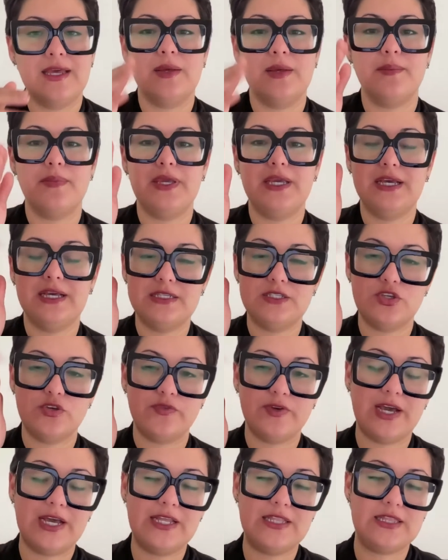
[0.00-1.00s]
because
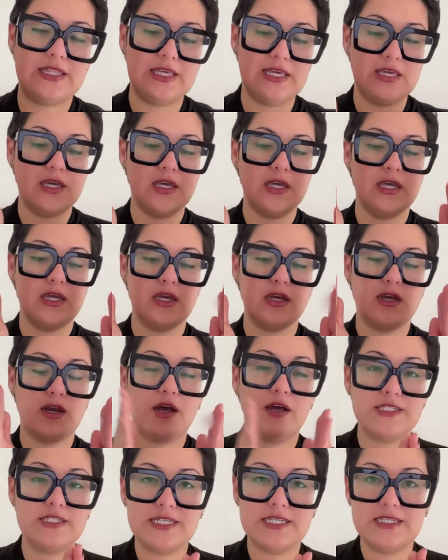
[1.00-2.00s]
you've got the
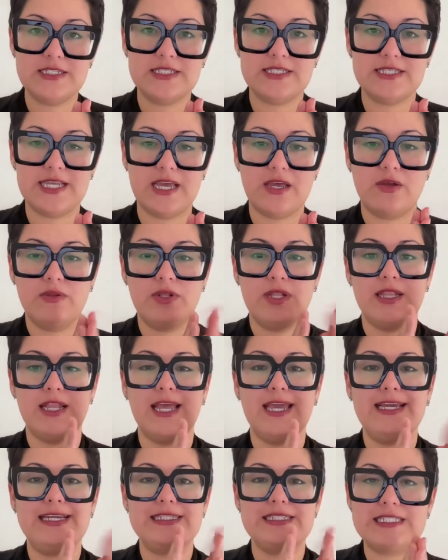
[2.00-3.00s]
consonant sound
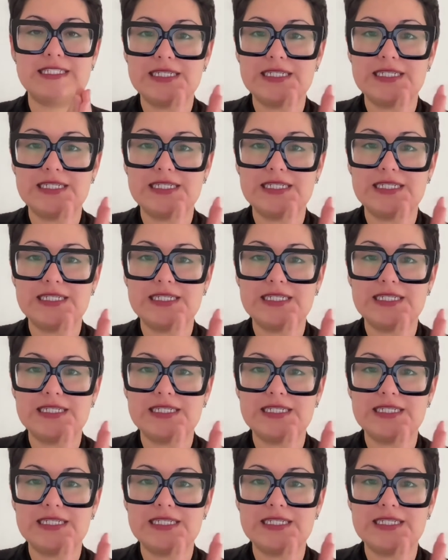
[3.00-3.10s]
like